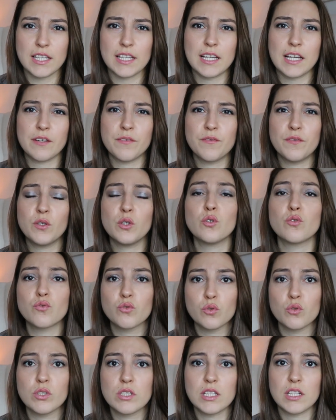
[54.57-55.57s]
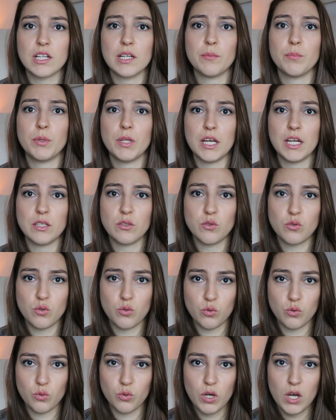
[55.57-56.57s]
like a few rules that I apply
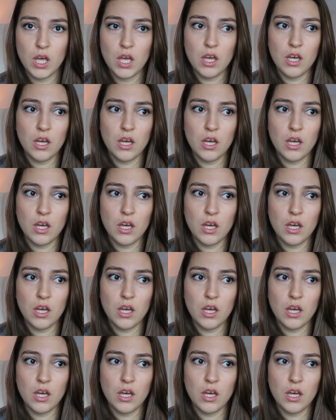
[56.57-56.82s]
to